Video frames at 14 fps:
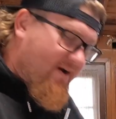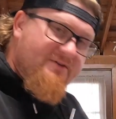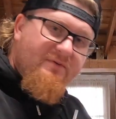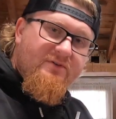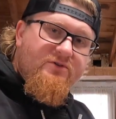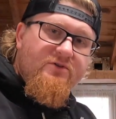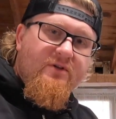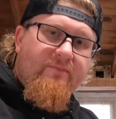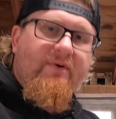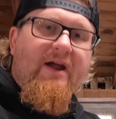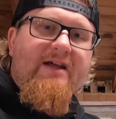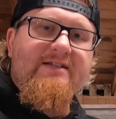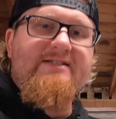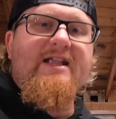as well do the
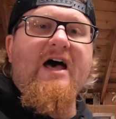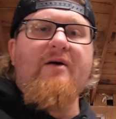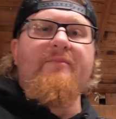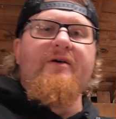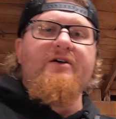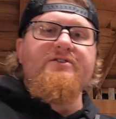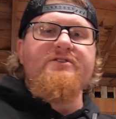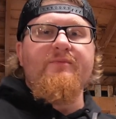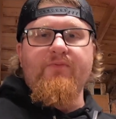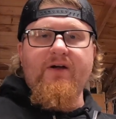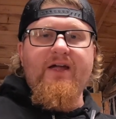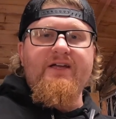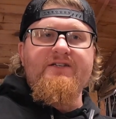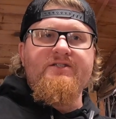brakes now, because the
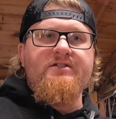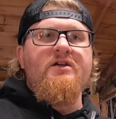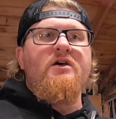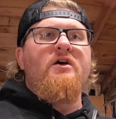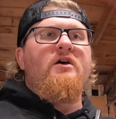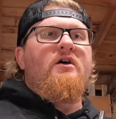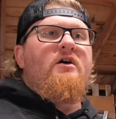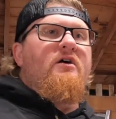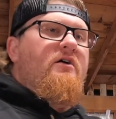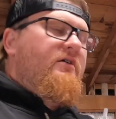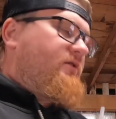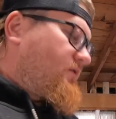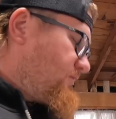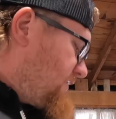brakes, the